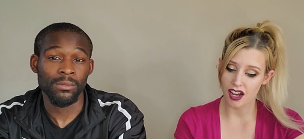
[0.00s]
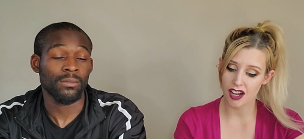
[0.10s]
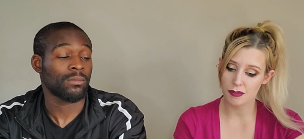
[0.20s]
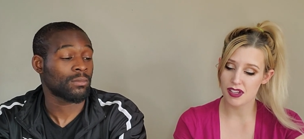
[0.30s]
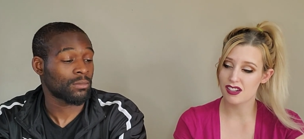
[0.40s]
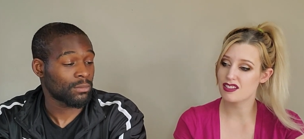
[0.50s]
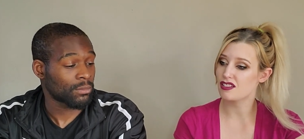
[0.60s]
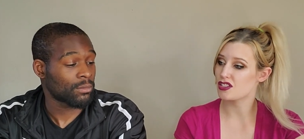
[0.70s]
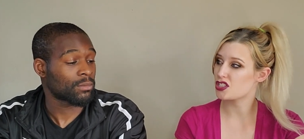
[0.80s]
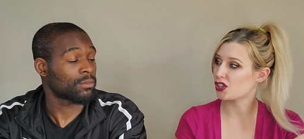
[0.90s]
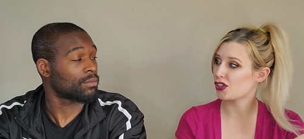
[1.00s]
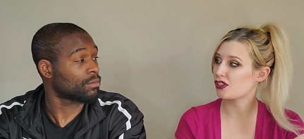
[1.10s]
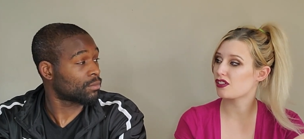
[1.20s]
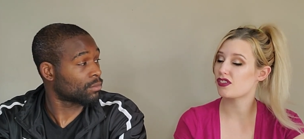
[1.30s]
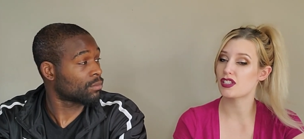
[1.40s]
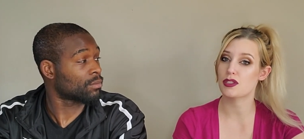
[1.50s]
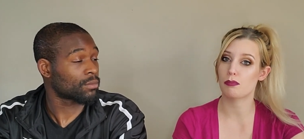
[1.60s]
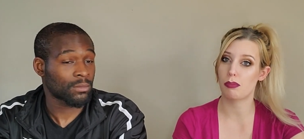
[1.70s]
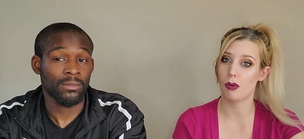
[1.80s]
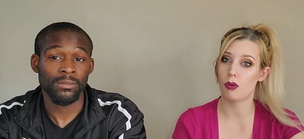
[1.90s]
Speaker 1: um, it is assertive. It's
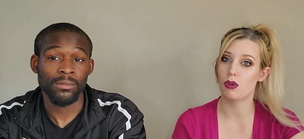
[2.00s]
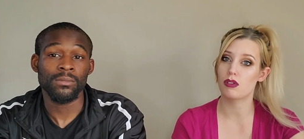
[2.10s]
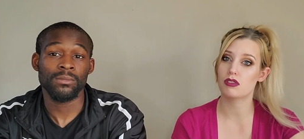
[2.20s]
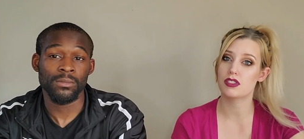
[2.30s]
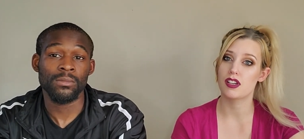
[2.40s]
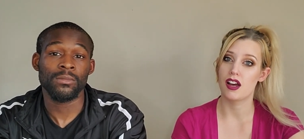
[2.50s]
bold.